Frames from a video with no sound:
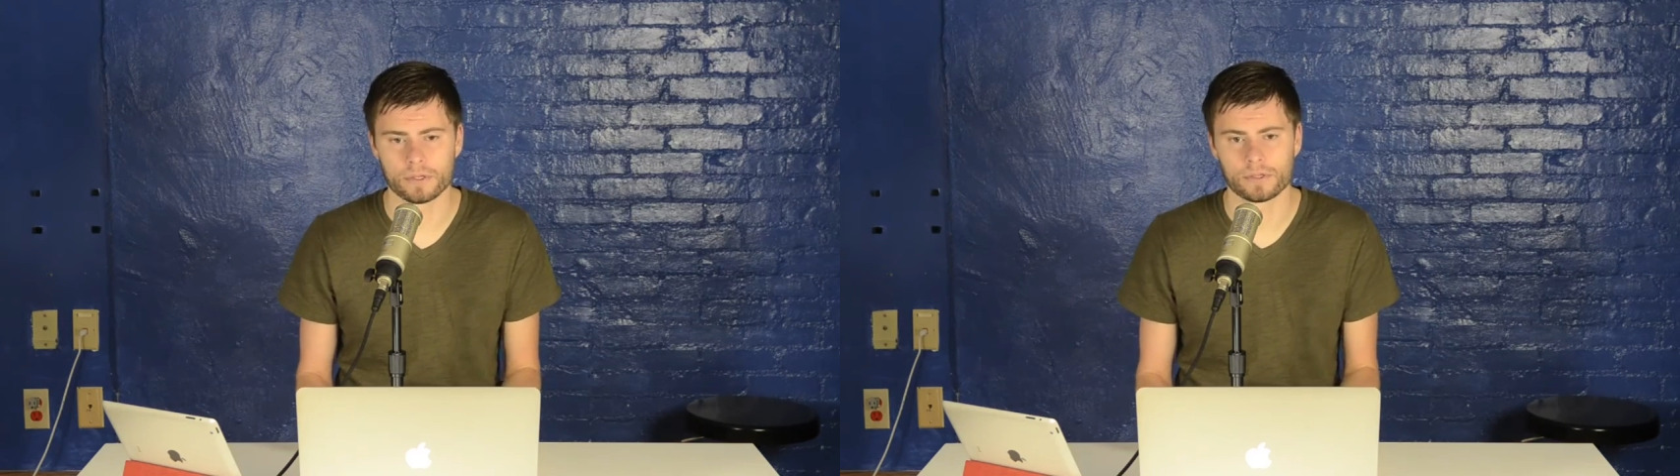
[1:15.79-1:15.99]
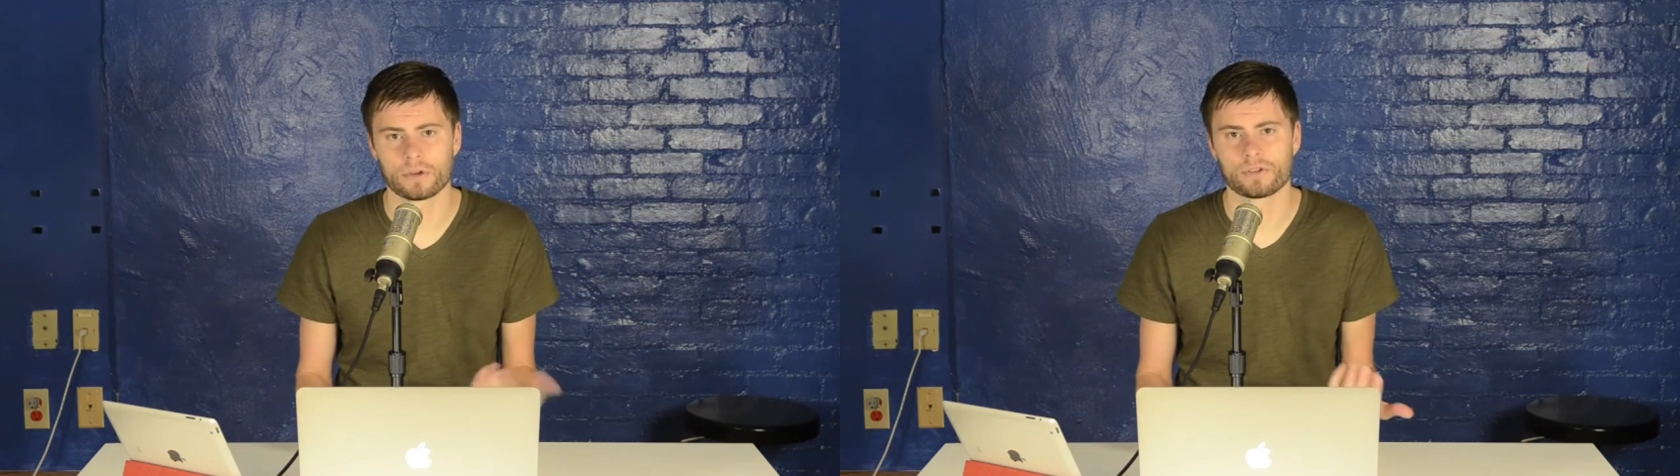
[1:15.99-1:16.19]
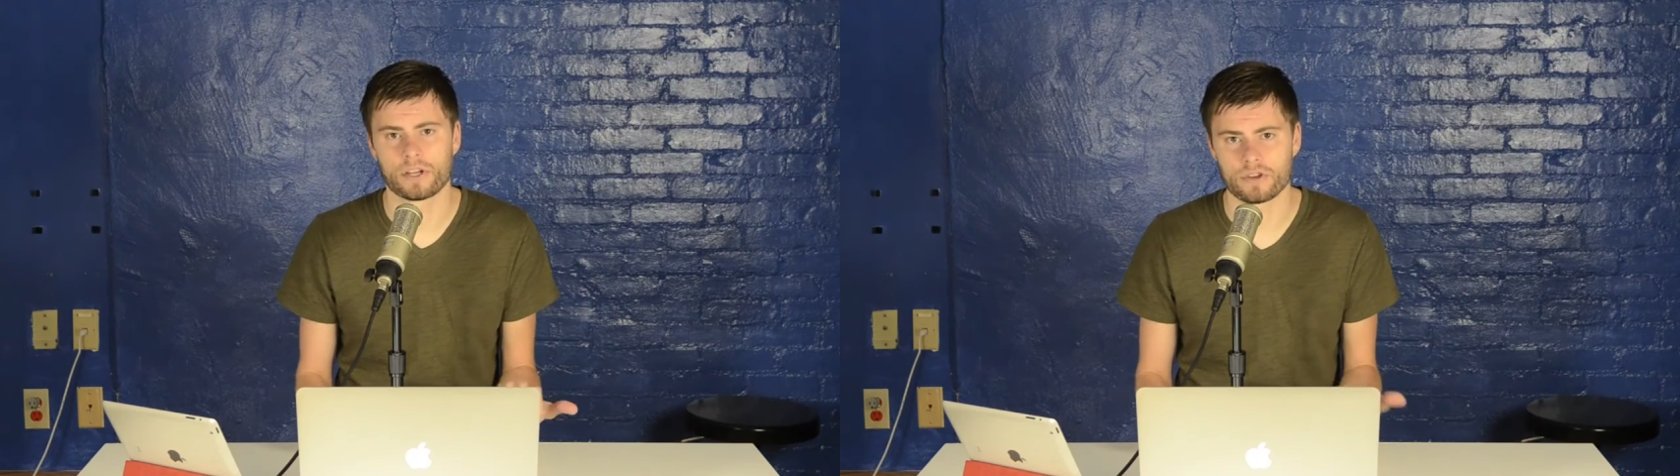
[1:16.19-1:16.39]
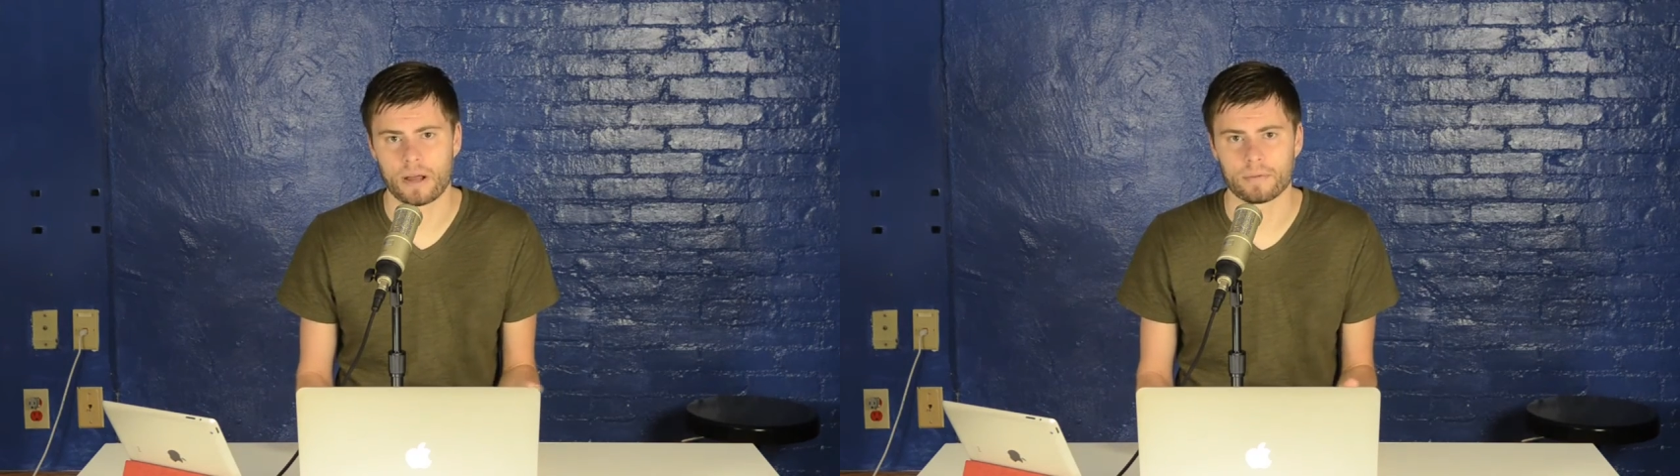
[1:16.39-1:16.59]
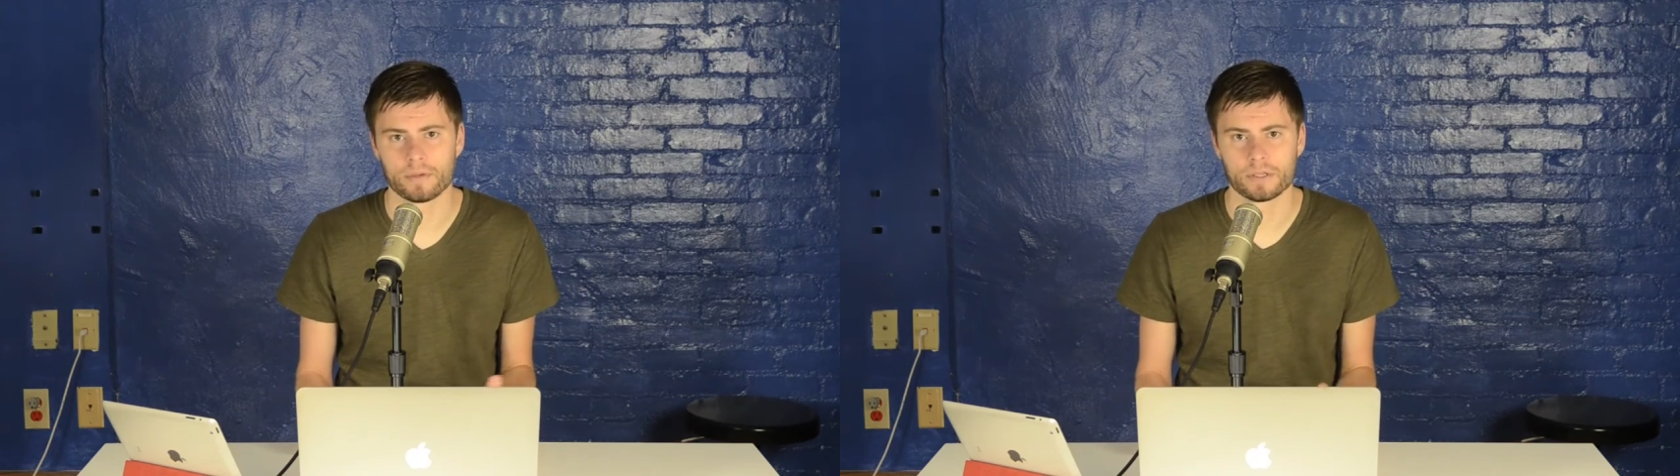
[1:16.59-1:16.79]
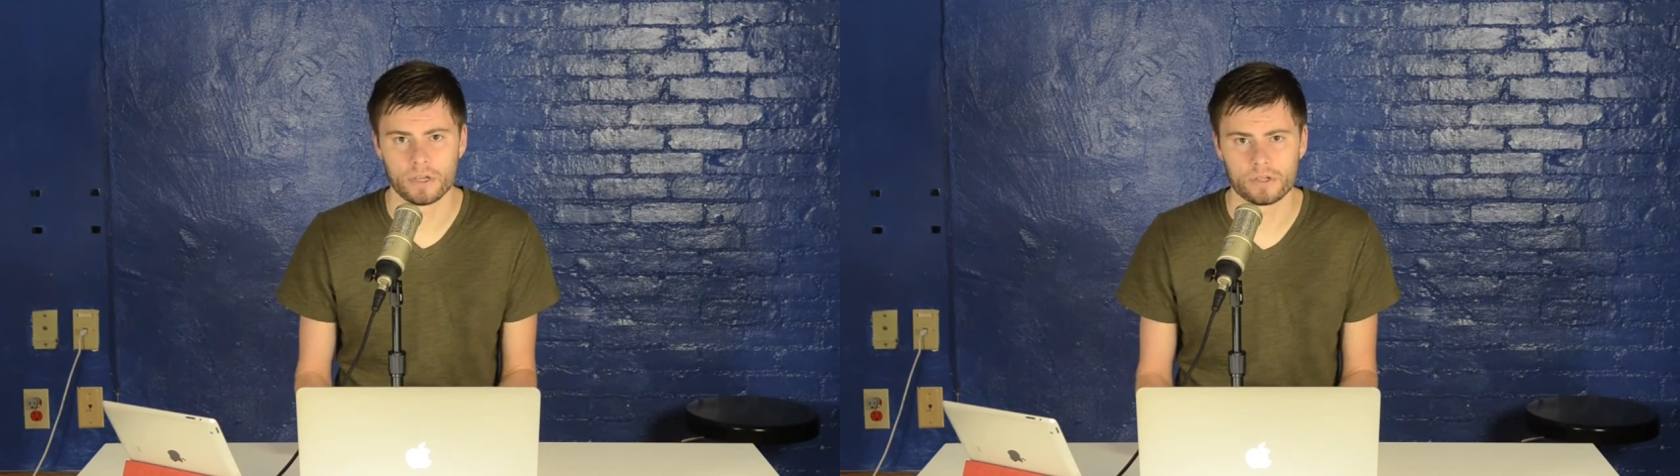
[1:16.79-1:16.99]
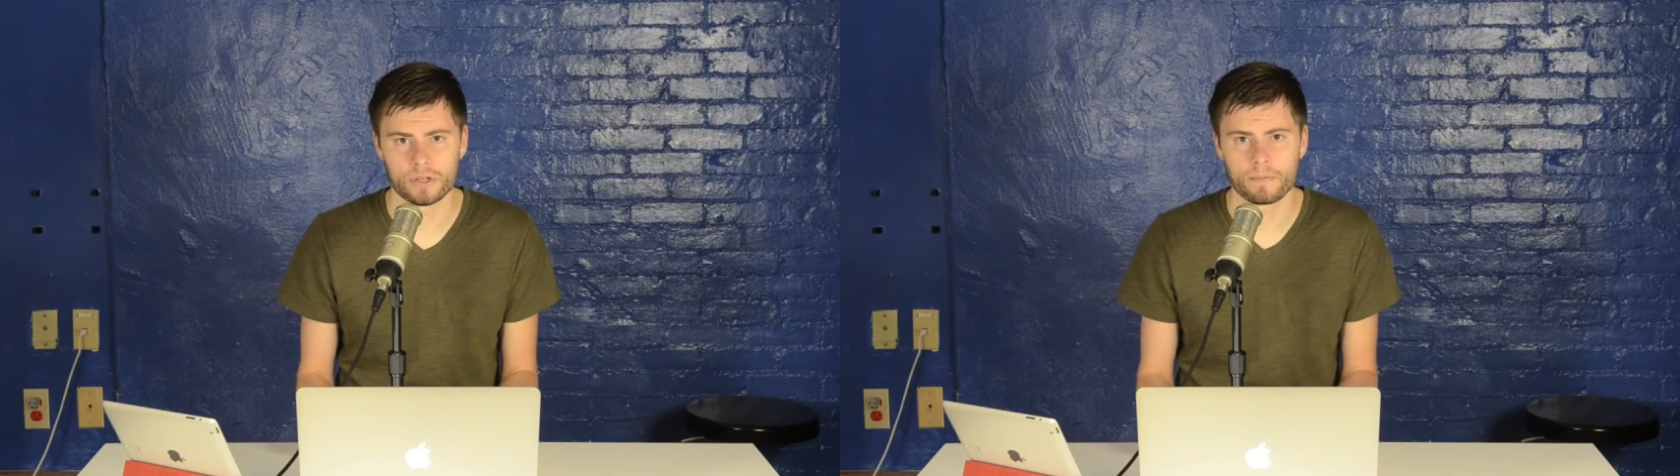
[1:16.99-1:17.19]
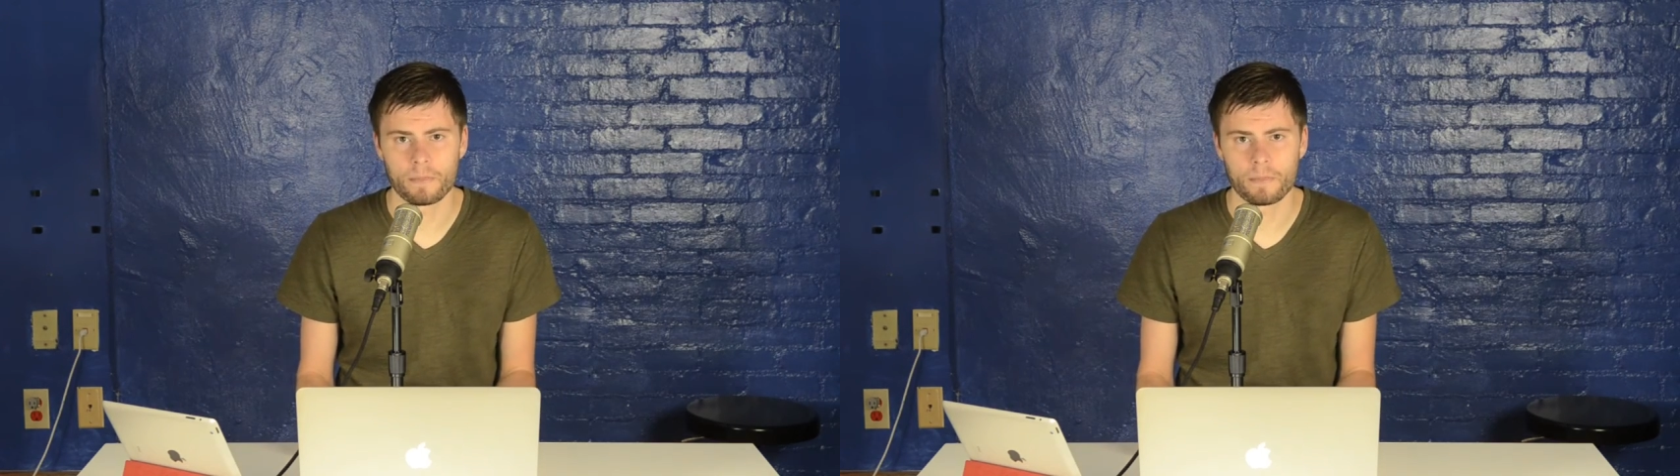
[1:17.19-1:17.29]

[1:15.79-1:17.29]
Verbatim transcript: is search engine optimization.